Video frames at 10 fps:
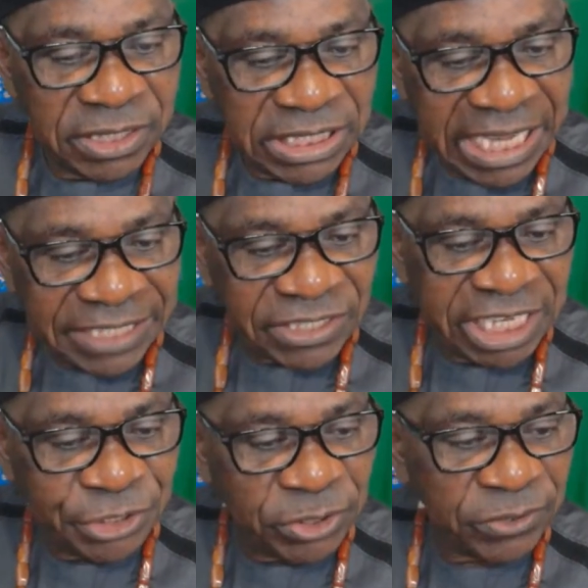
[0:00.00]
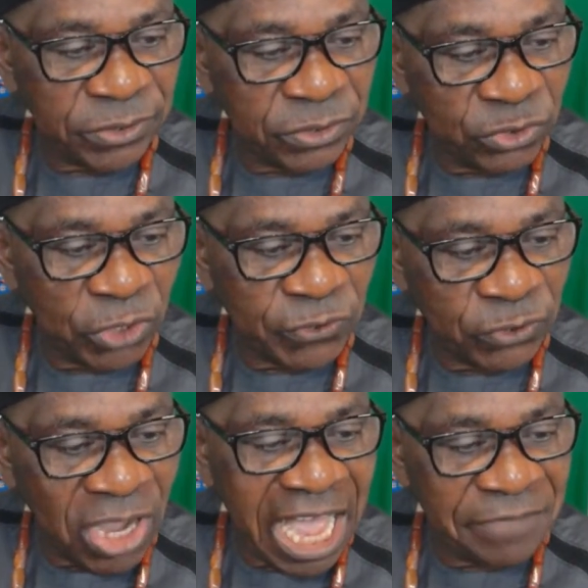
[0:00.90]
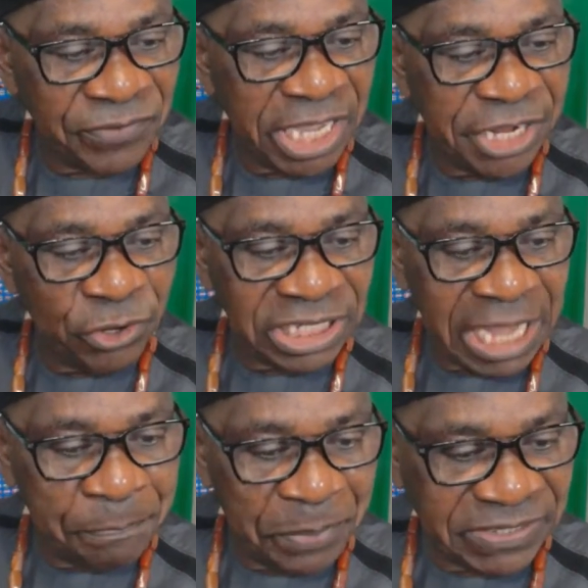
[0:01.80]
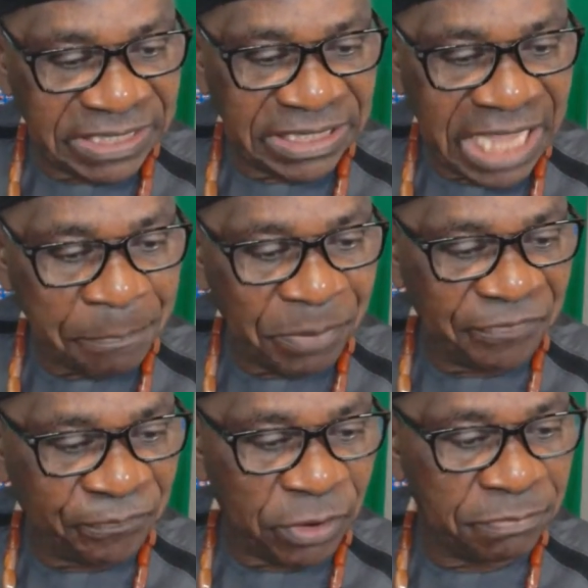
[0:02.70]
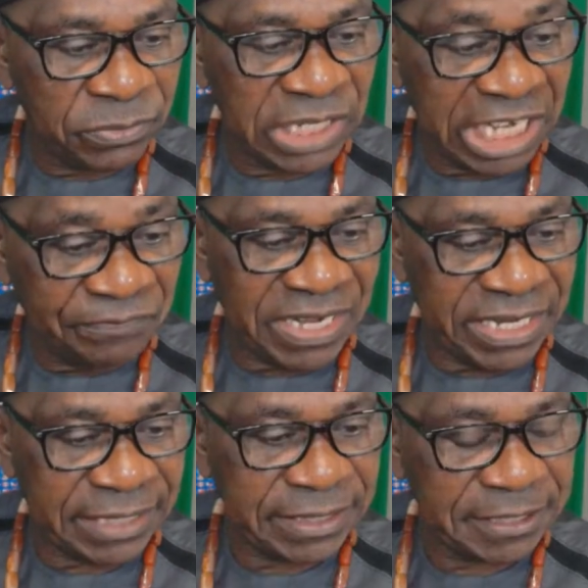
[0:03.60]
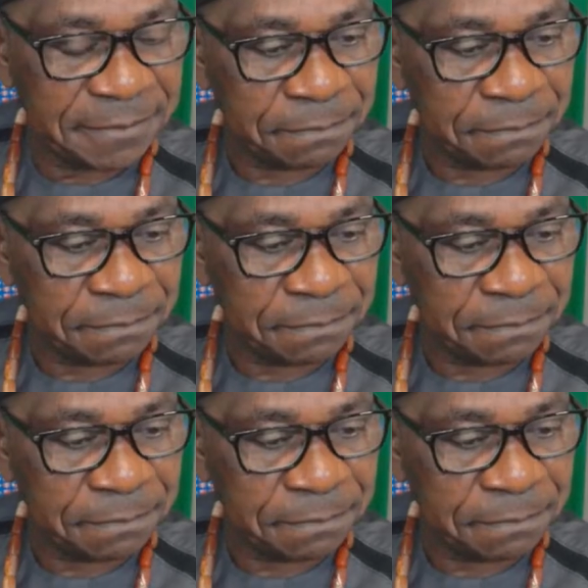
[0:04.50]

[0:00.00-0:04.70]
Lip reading: the agitation does not have any other person apart from the defendant.